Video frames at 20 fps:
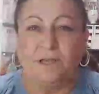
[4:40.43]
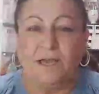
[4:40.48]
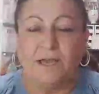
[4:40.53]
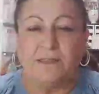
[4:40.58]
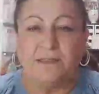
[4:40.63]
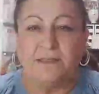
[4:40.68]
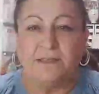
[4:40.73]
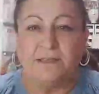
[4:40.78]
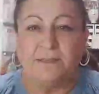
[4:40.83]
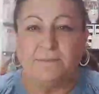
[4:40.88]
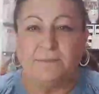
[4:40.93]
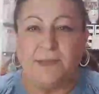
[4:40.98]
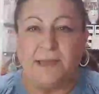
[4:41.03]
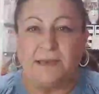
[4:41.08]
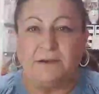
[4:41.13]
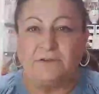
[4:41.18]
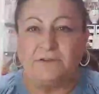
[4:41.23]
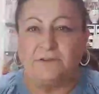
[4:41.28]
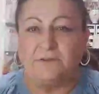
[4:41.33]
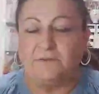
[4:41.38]
I think the
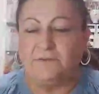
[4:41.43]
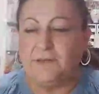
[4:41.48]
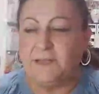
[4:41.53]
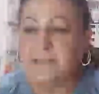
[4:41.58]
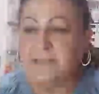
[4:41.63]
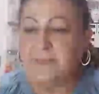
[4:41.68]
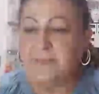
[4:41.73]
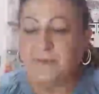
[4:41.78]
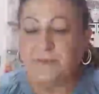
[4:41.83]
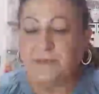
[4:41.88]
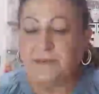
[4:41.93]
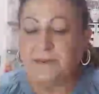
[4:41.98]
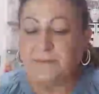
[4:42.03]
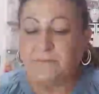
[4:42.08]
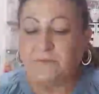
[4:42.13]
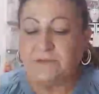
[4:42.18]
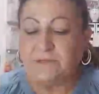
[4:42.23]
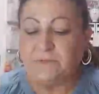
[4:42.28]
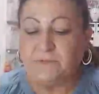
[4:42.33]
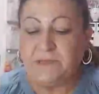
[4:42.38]
banner, stuff like that. But then I
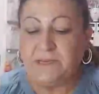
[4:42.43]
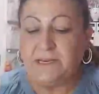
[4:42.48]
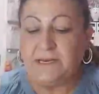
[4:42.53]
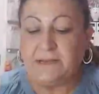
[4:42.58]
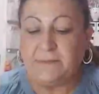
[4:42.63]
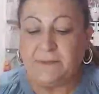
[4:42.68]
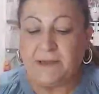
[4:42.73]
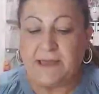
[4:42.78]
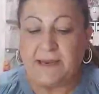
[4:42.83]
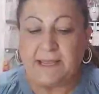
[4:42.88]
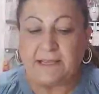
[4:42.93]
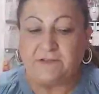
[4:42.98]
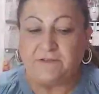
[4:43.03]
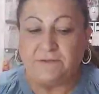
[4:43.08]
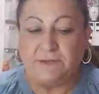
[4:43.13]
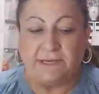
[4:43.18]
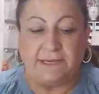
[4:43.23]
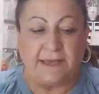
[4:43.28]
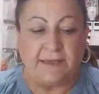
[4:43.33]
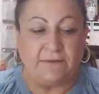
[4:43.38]
was reading about it. I
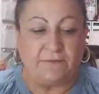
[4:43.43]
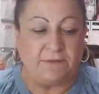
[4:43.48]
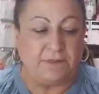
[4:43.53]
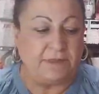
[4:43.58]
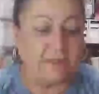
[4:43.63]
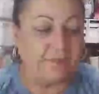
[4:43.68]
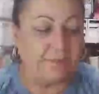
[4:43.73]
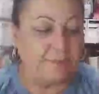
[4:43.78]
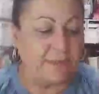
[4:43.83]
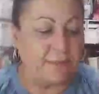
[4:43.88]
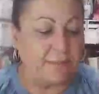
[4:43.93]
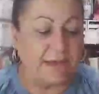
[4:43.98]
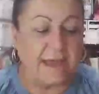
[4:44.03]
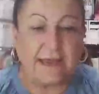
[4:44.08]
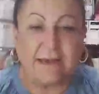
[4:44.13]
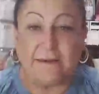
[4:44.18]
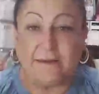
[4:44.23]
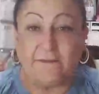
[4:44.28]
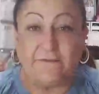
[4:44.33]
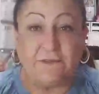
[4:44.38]
took it out of the thing.
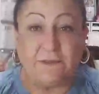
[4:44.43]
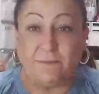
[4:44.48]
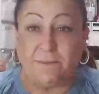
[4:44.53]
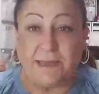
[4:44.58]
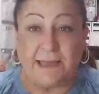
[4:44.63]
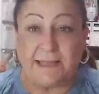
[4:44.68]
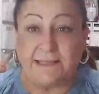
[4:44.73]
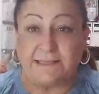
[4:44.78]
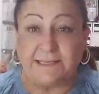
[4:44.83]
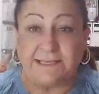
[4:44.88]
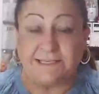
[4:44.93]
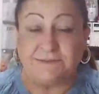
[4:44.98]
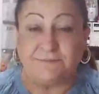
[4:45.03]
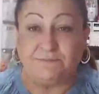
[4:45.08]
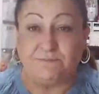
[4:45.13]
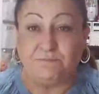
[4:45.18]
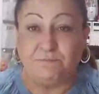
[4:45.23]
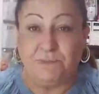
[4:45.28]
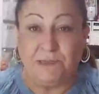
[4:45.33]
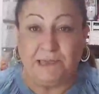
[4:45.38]
I love the mat. It's
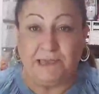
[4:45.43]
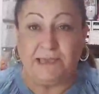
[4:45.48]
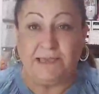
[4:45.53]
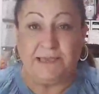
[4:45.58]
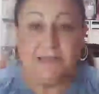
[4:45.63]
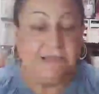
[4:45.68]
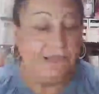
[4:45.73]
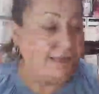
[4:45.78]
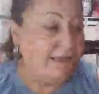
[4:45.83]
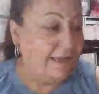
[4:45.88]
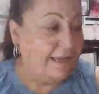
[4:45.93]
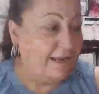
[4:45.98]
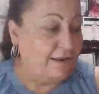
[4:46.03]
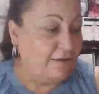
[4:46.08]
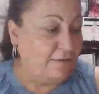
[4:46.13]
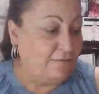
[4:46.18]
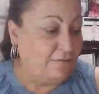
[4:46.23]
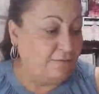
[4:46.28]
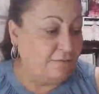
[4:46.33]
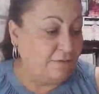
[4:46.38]
big
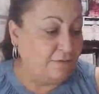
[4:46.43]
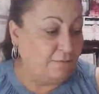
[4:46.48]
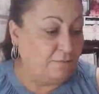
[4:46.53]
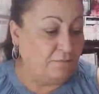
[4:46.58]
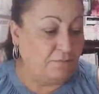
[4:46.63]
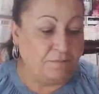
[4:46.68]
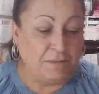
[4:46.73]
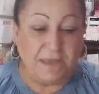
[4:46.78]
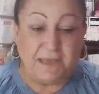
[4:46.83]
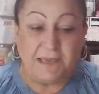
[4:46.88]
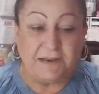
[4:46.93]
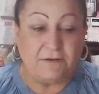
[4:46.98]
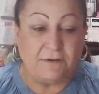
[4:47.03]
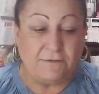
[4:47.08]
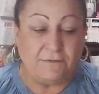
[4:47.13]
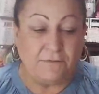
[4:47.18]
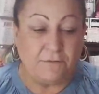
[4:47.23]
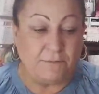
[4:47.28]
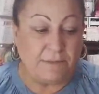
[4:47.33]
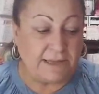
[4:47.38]
enough, big
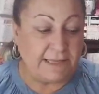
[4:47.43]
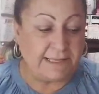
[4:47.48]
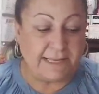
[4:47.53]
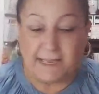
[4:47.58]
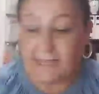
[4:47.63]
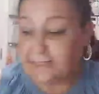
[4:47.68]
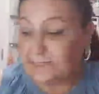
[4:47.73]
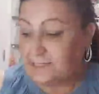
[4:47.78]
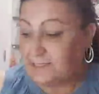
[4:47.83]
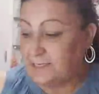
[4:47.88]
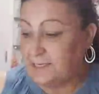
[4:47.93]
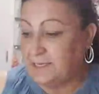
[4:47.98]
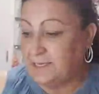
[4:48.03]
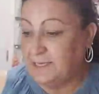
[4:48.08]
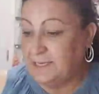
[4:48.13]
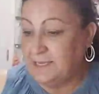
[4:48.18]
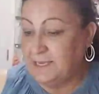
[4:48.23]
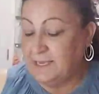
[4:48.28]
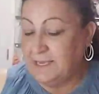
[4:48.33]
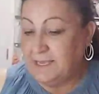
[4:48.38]
enough for my desk.
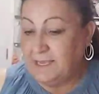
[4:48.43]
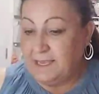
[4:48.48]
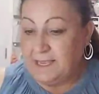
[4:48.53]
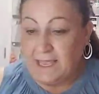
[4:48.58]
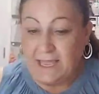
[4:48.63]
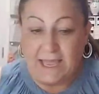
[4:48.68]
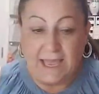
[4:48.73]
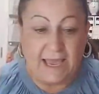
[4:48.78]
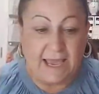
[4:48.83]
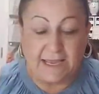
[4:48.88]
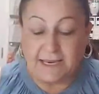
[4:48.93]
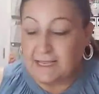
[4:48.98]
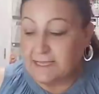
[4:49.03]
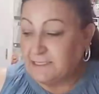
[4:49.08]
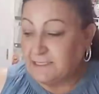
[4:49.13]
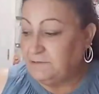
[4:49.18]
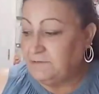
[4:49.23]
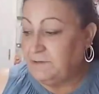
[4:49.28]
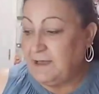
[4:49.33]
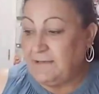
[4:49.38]
And I
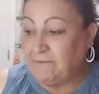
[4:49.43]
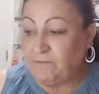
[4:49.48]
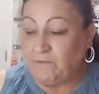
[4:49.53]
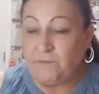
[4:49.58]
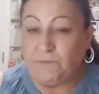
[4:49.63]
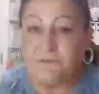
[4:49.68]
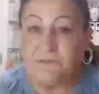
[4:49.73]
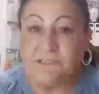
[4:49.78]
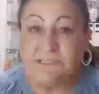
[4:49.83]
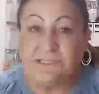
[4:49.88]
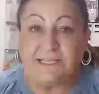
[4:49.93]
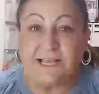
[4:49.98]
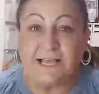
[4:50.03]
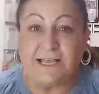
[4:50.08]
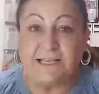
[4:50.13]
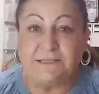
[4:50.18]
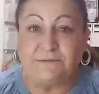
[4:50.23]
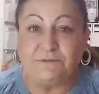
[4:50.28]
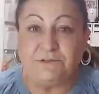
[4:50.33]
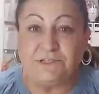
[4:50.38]
still have room on the
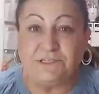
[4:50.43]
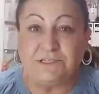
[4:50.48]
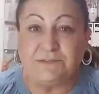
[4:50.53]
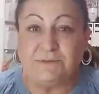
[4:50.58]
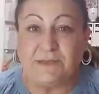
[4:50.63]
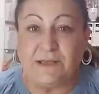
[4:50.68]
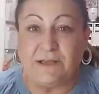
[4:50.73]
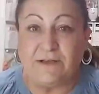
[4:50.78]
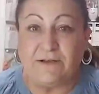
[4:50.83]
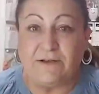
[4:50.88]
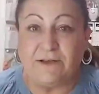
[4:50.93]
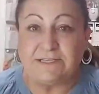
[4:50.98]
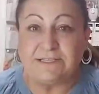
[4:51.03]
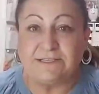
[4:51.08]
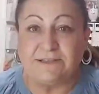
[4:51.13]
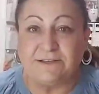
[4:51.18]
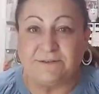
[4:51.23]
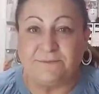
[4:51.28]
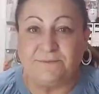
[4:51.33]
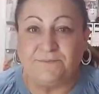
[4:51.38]
sides, which is
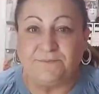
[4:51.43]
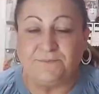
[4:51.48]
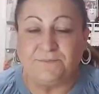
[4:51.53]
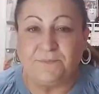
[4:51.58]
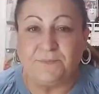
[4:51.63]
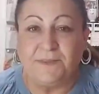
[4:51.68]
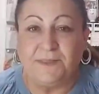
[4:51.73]
awesome.